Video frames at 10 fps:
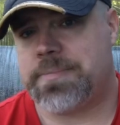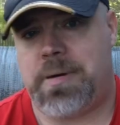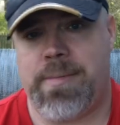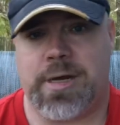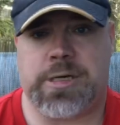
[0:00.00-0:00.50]

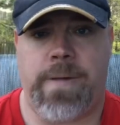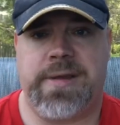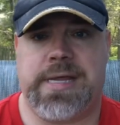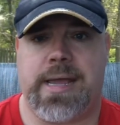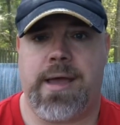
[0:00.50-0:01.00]
pretty much all the
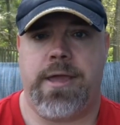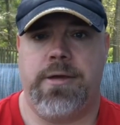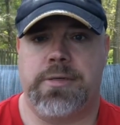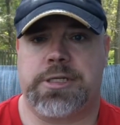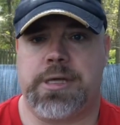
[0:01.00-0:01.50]
tech I
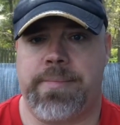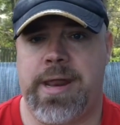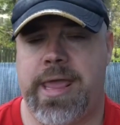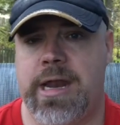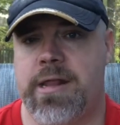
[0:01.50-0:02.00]
use. I'm
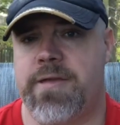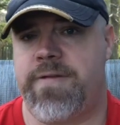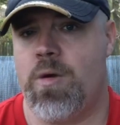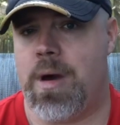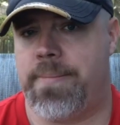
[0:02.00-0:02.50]
going to get into the
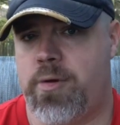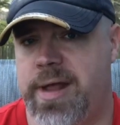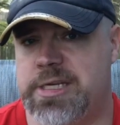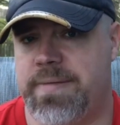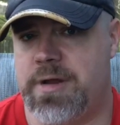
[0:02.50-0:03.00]
few
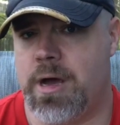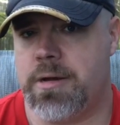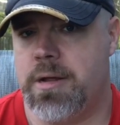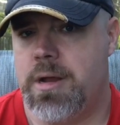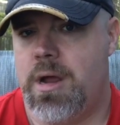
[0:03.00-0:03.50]
upgrades I've
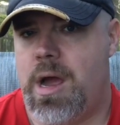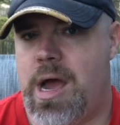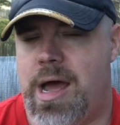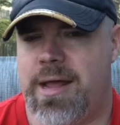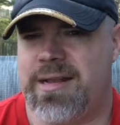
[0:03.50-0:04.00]
done.
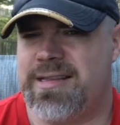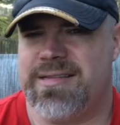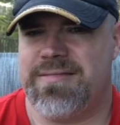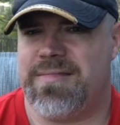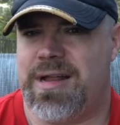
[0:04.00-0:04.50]

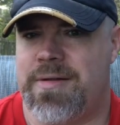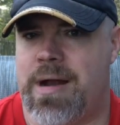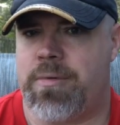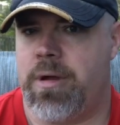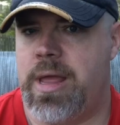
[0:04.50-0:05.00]

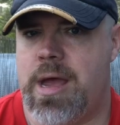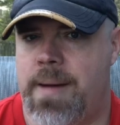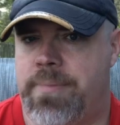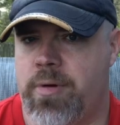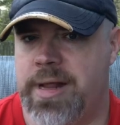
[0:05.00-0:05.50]
Not really
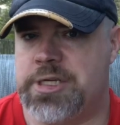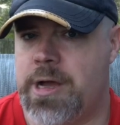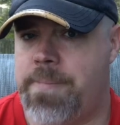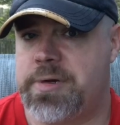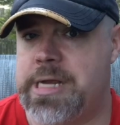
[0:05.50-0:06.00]
upgrades. They
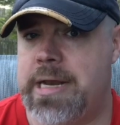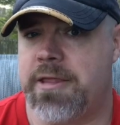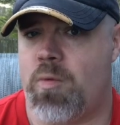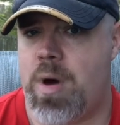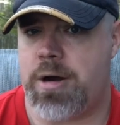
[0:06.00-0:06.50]
all pertain to
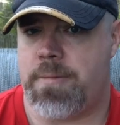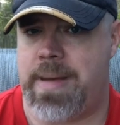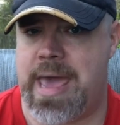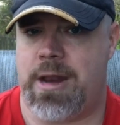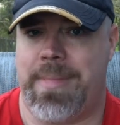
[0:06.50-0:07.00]
the water
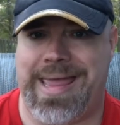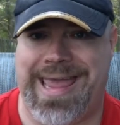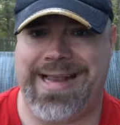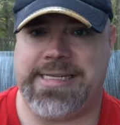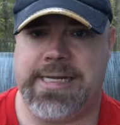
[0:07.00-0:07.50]
pan on my
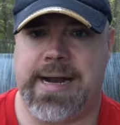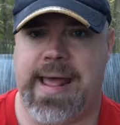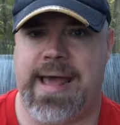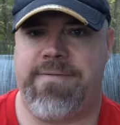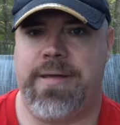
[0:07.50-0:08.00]

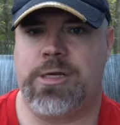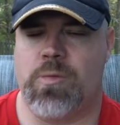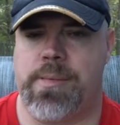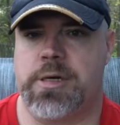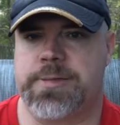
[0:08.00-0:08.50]
18.5-inch
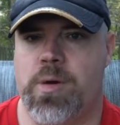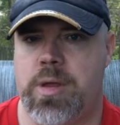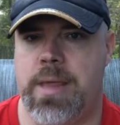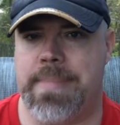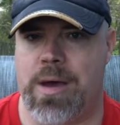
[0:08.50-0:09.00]
Weber
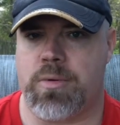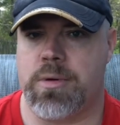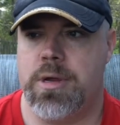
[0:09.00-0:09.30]
Smoky Mountain.